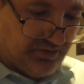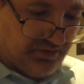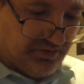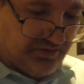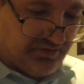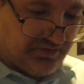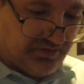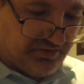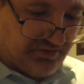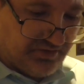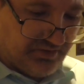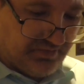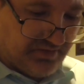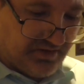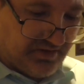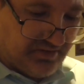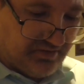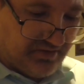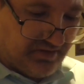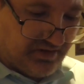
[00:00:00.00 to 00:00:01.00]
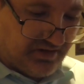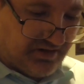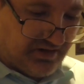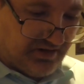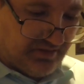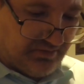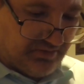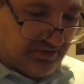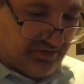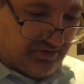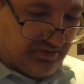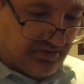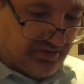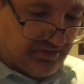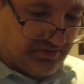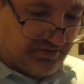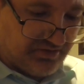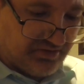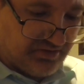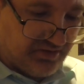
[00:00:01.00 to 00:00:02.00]
This is the pattern I came
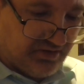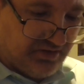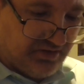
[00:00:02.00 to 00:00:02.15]
across.